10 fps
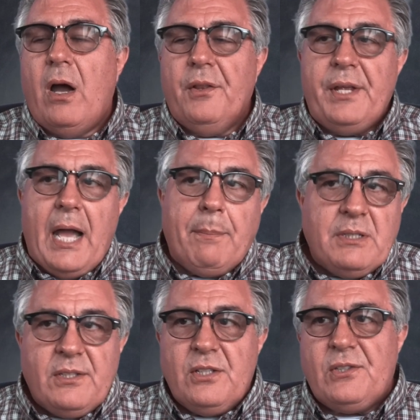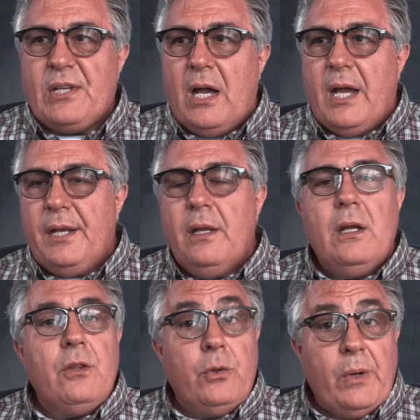on the opposite side
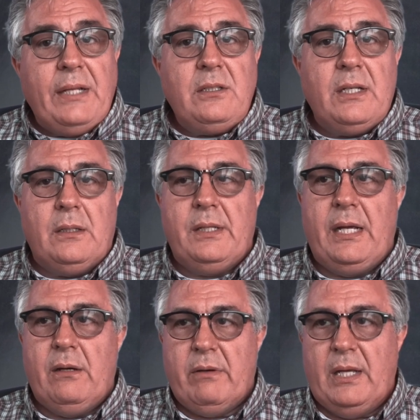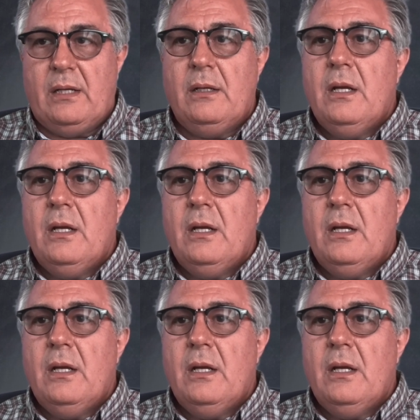the right-tailed area.